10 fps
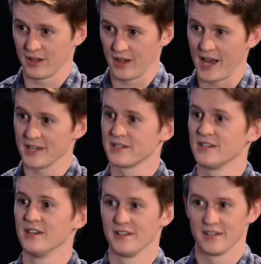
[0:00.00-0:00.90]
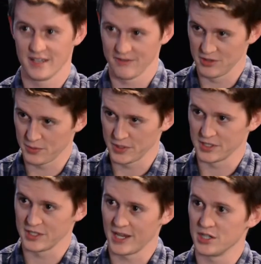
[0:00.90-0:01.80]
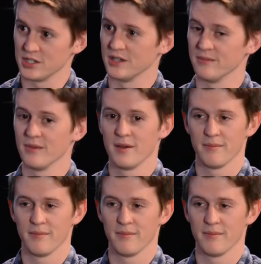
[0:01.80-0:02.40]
class, give this presentation,